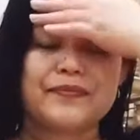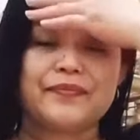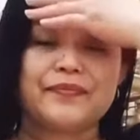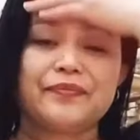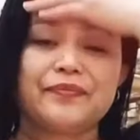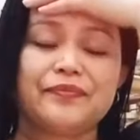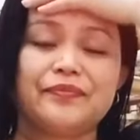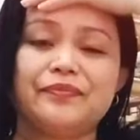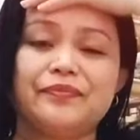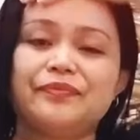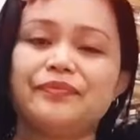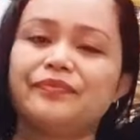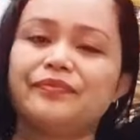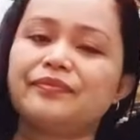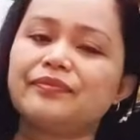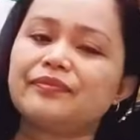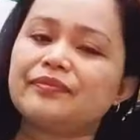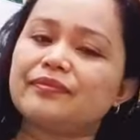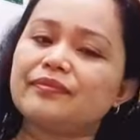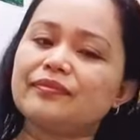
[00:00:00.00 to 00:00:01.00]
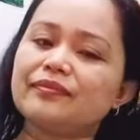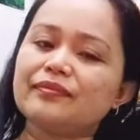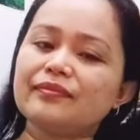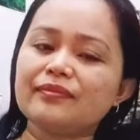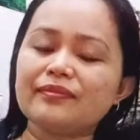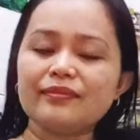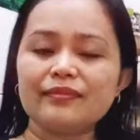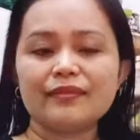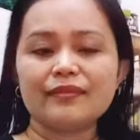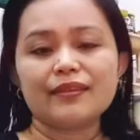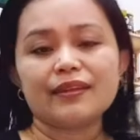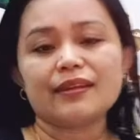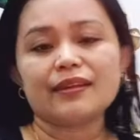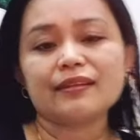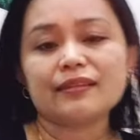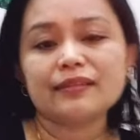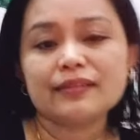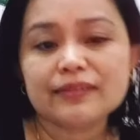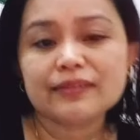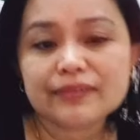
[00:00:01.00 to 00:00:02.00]

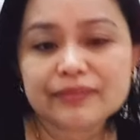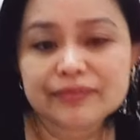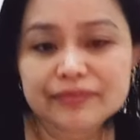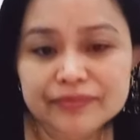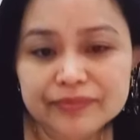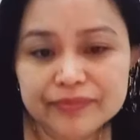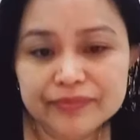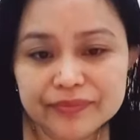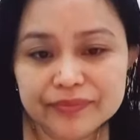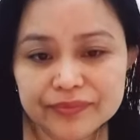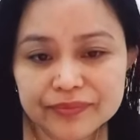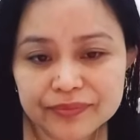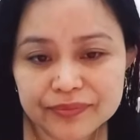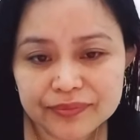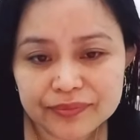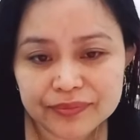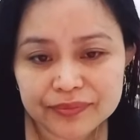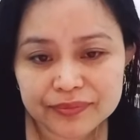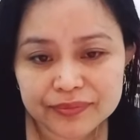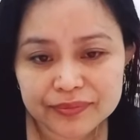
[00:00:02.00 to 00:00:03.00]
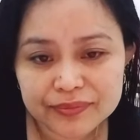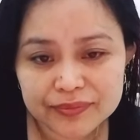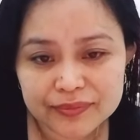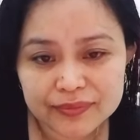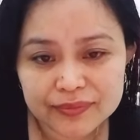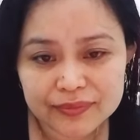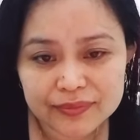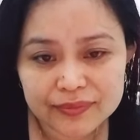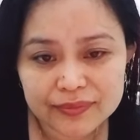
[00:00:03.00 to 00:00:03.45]
(silence)